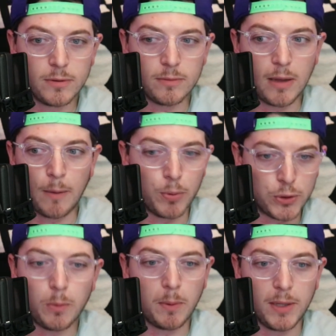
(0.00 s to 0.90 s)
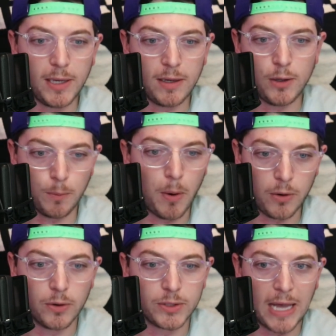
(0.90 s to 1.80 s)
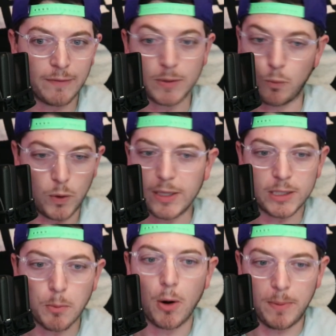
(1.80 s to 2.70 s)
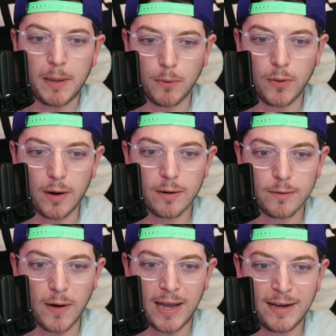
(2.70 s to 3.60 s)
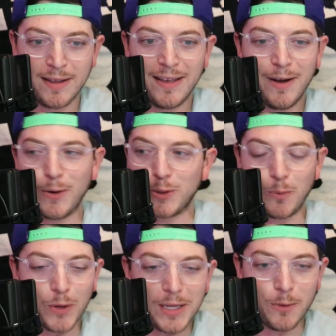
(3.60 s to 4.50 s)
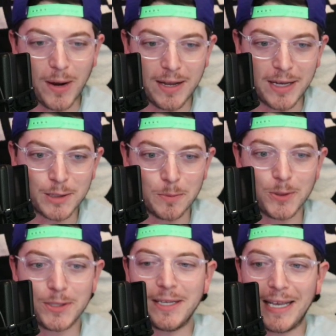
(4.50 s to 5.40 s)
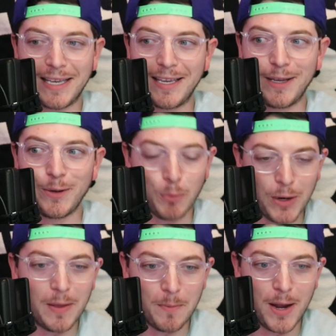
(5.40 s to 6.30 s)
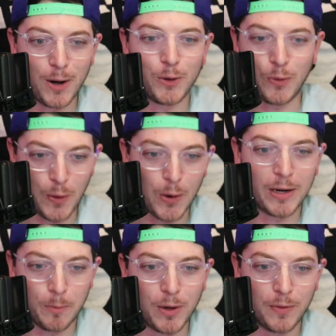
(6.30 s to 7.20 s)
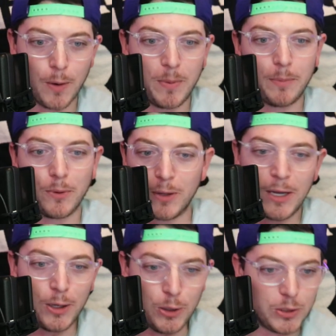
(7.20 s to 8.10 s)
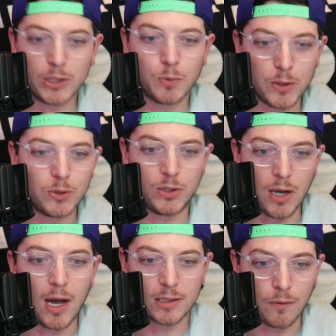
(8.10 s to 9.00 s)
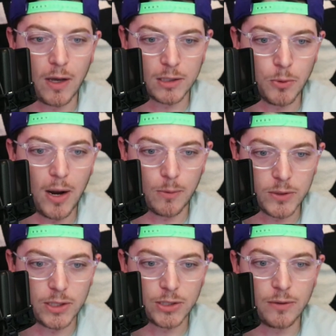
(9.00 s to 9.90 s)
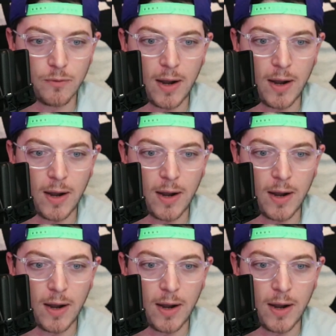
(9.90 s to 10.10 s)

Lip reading: Presumably your partners have some really smart people there, right? Or some really great customers. Like, you bring them there, they're going to bring their people. You just reduce the cost of customer acquisition, right?